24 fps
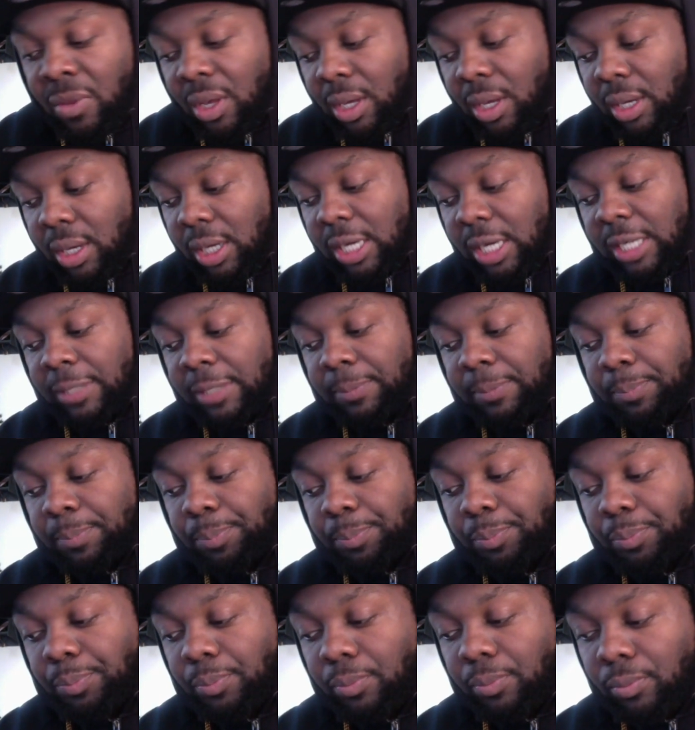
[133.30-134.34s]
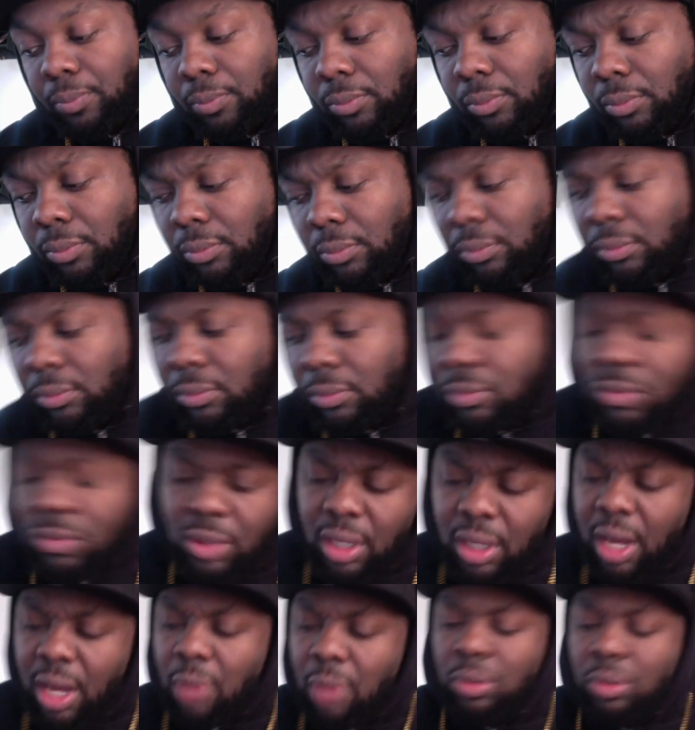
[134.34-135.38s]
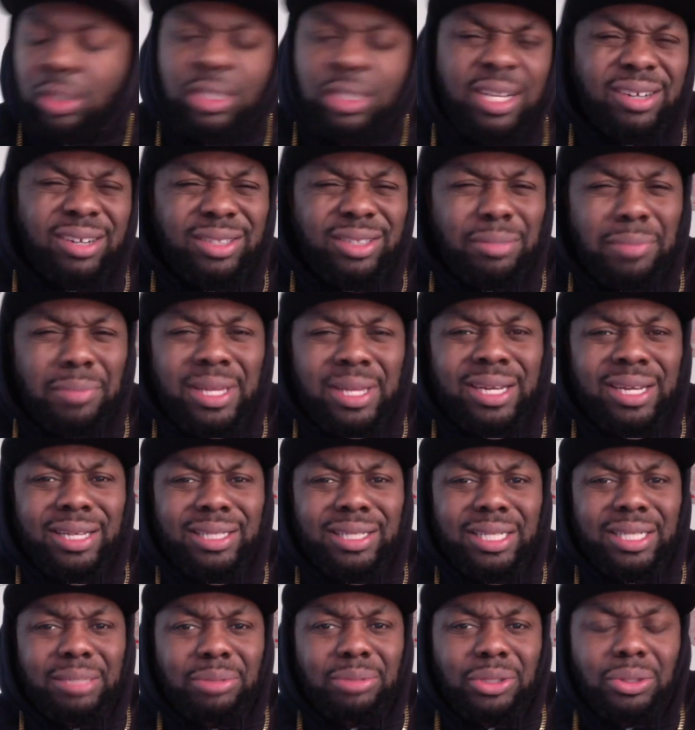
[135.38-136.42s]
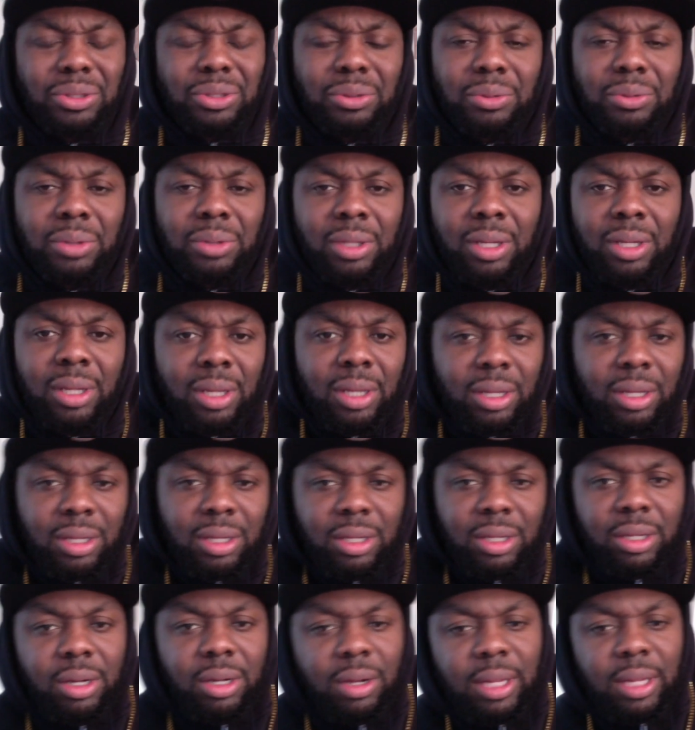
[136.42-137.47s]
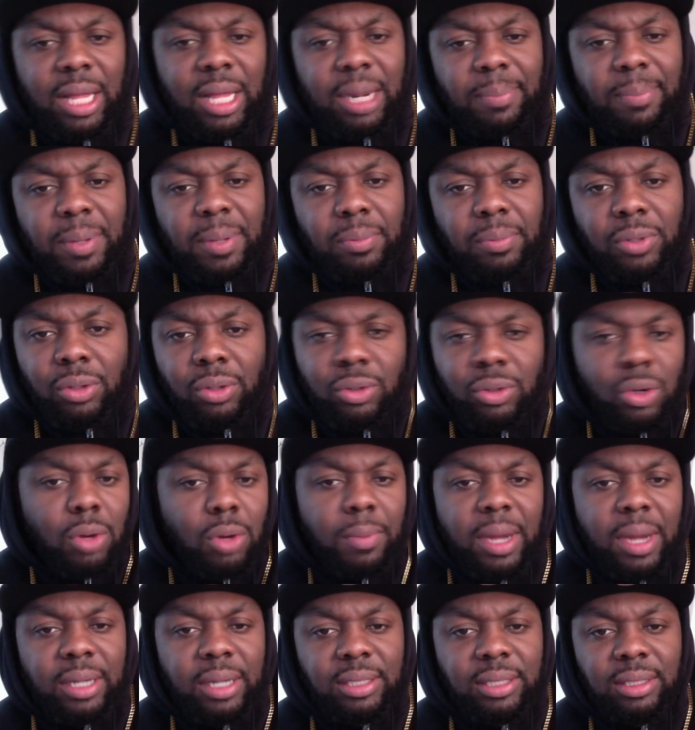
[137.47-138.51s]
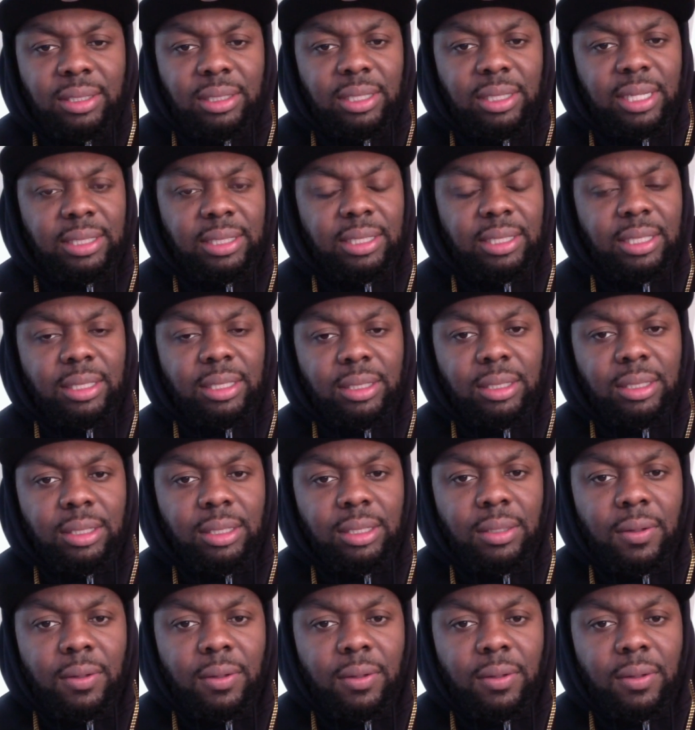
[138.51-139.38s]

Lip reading: I want to shout out the media teams, too. A lot of people don't know about us until they see us.